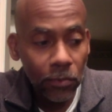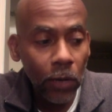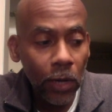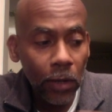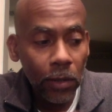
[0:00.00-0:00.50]

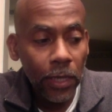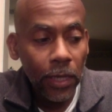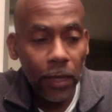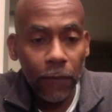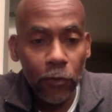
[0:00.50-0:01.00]
well,
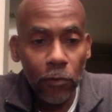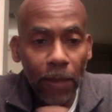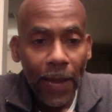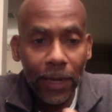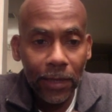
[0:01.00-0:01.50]
if you
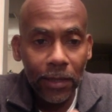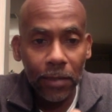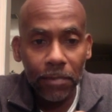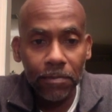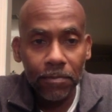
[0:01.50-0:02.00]
back
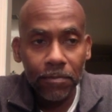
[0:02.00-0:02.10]
up